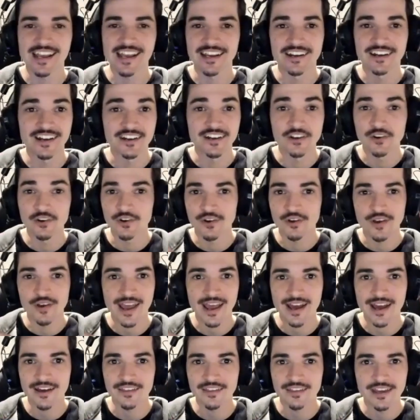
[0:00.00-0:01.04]
I don't know
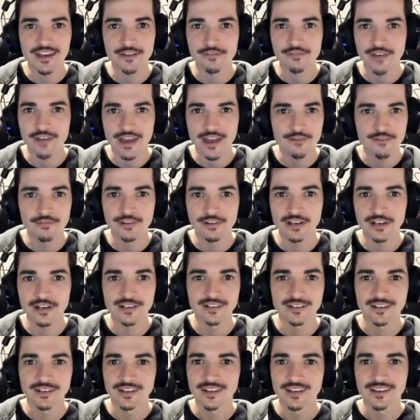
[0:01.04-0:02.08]
how they've ever
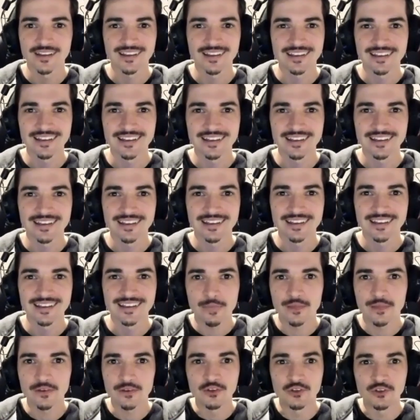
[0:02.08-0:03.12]

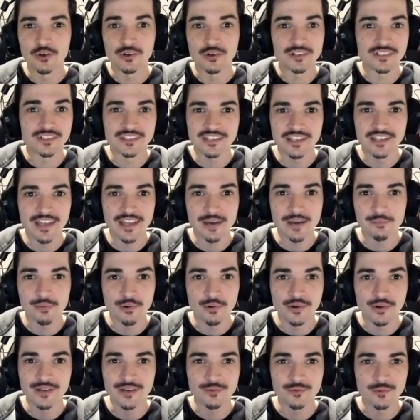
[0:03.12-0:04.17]
gotten to that
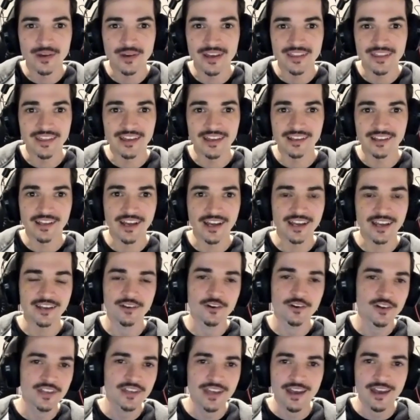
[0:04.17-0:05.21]
point where they're like,
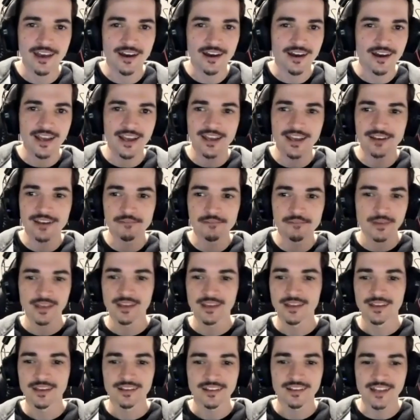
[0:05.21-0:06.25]
oh yeah, I
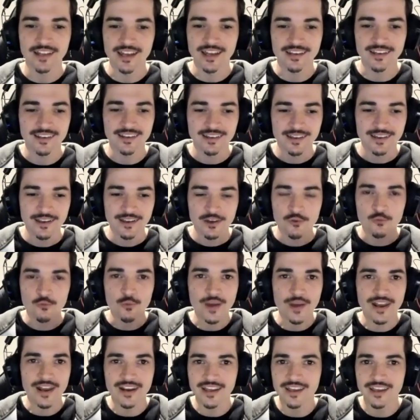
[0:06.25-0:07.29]
like
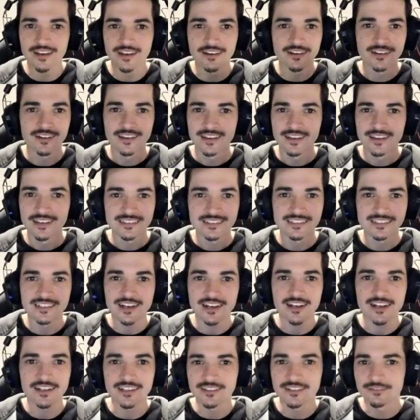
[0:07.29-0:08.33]
went in,
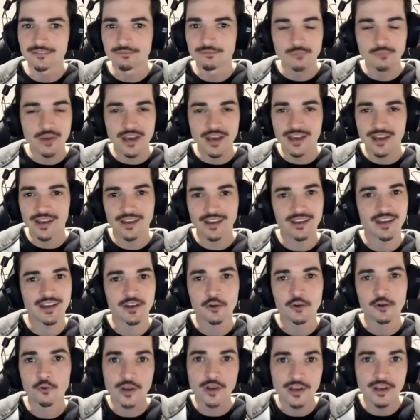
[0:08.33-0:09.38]
started a, a
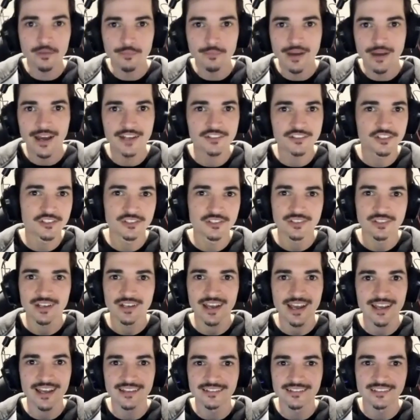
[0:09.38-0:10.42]
cricket match
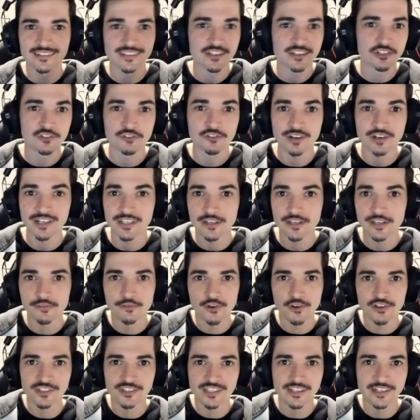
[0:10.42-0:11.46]
as Australia
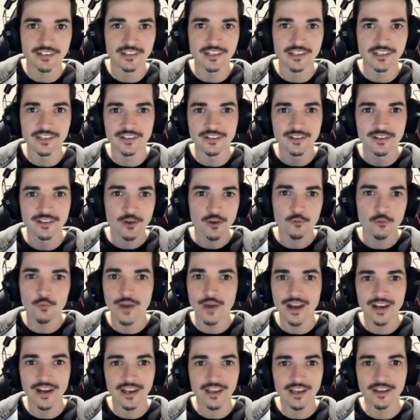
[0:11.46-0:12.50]
versus England,
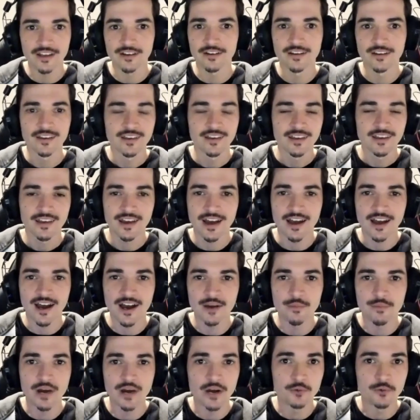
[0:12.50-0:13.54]
went in,
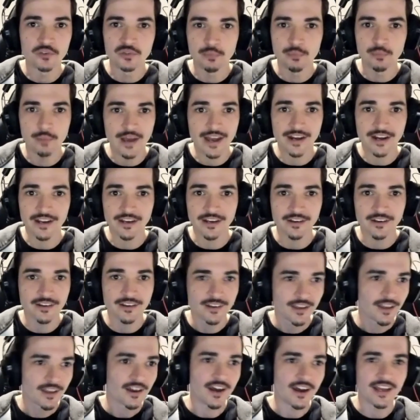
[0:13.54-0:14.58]
um, I was batting,
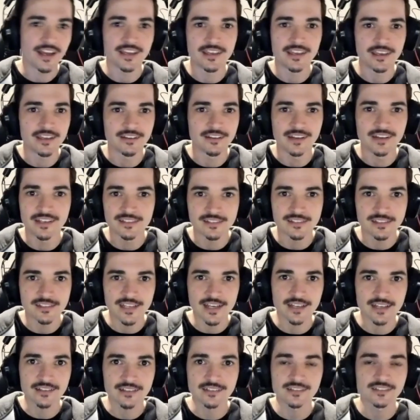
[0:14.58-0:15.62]
I hit a
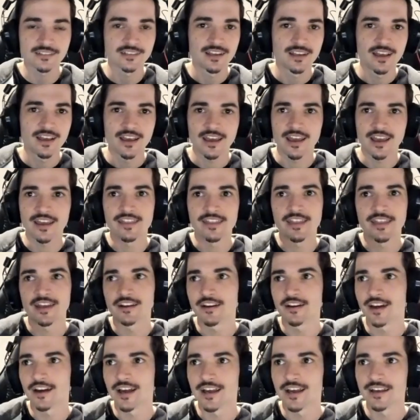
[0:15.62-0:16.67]
six, and then
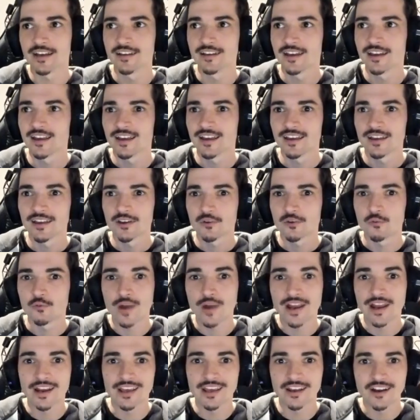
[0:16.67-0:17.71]
I
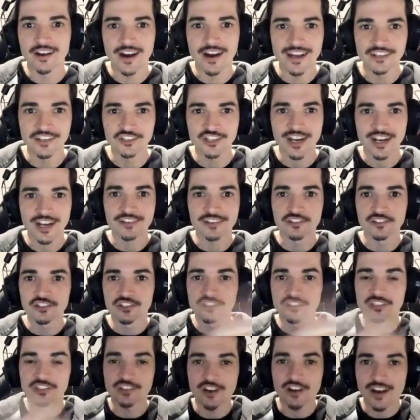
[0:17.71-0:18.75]
went in, I changed
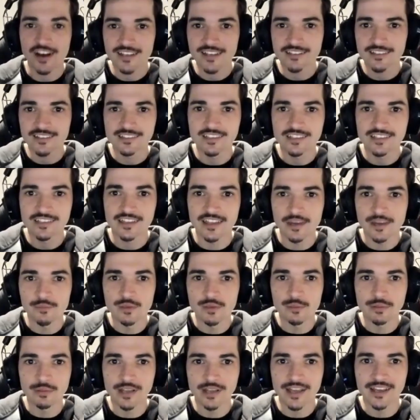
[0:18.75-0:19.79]
sides to then be
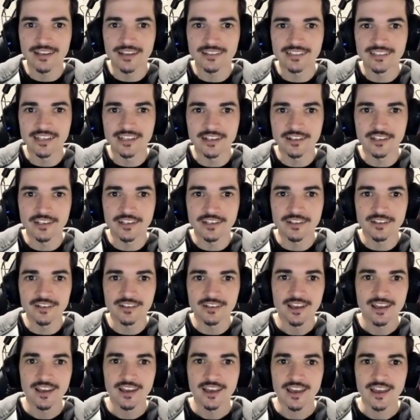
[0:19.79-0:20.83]
playing as England,
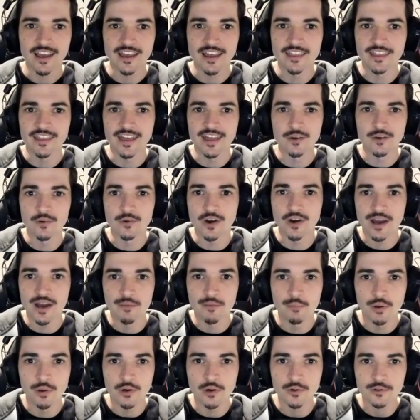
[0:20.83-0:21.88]
and then I
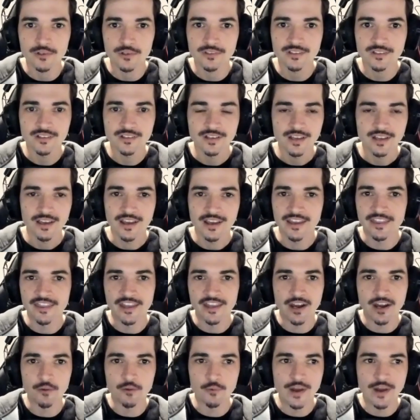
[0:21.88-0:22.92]
bowled. And then
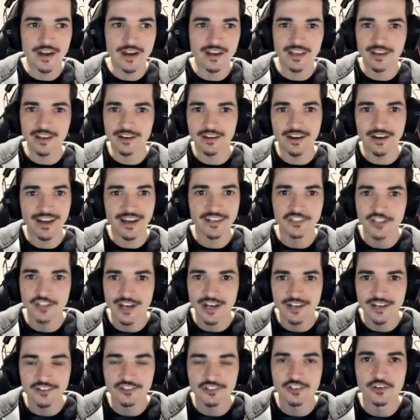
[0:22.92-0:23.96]
I went in, I
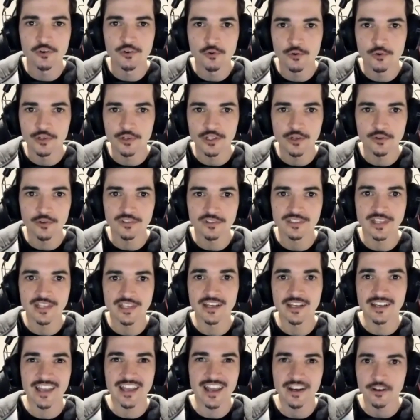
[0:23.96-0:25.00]
changed an audio
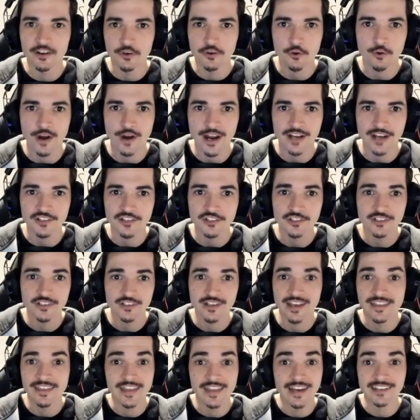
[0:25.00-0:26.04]
setting and it crashed.
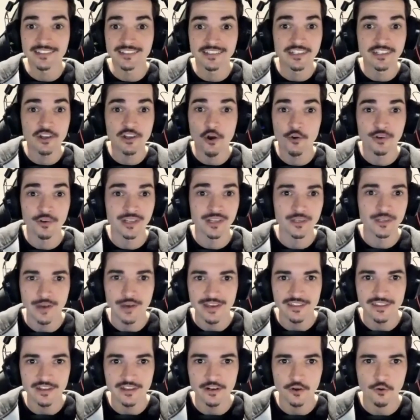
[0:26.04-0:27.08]
And that is the only way
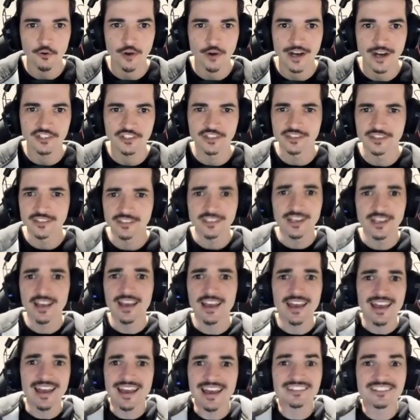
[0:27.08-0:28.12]
that it crashes
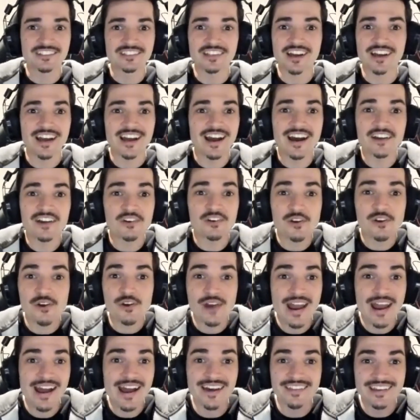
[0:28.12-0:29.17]
it's like I don't know
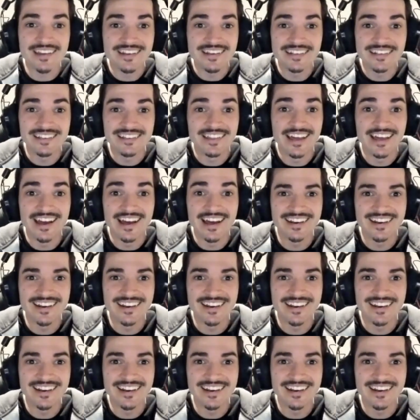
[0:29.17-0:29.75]
how they did that.